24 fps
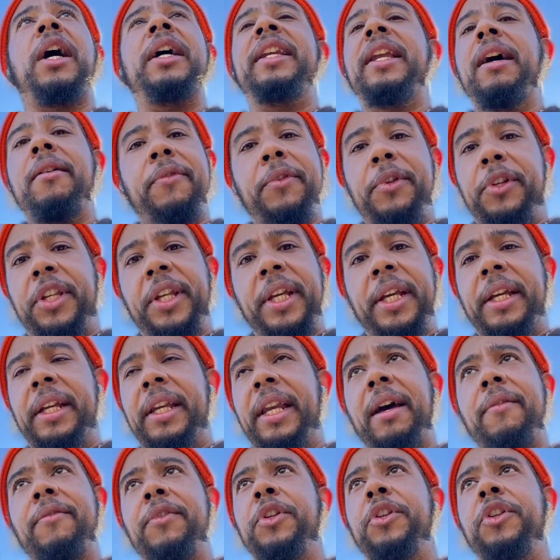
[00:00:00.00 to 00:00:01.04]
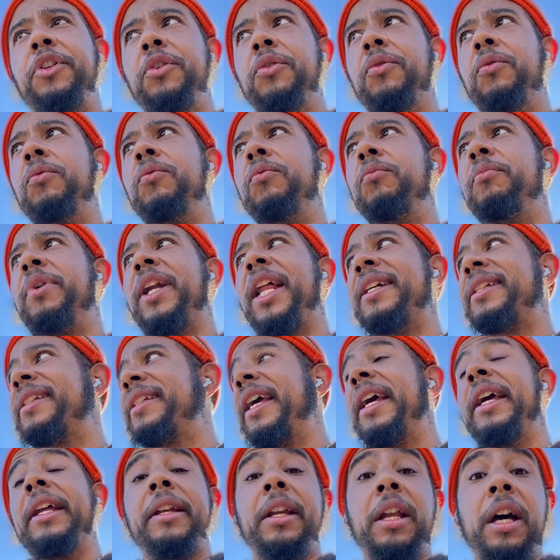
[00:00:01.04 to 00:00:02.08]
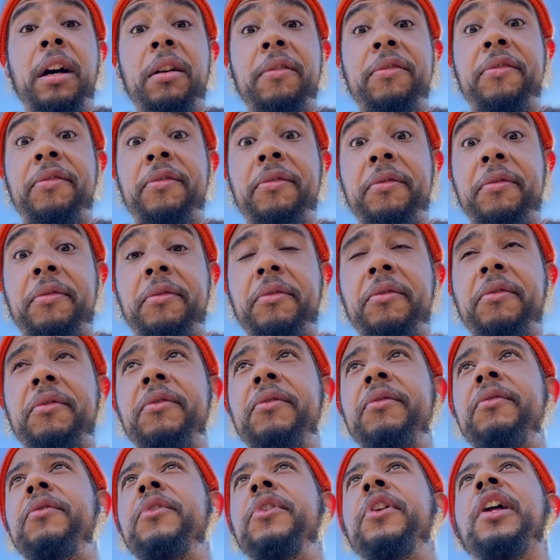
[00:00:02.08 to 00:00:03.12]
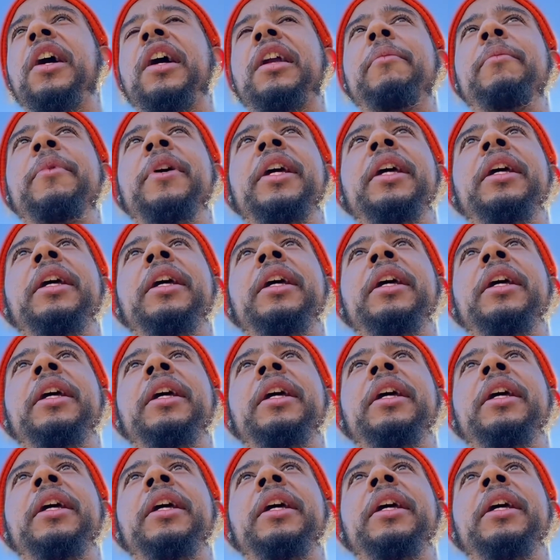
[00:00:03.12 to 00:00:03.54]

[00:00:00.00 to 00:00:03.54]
I never did, never do, but I say enough. You know what I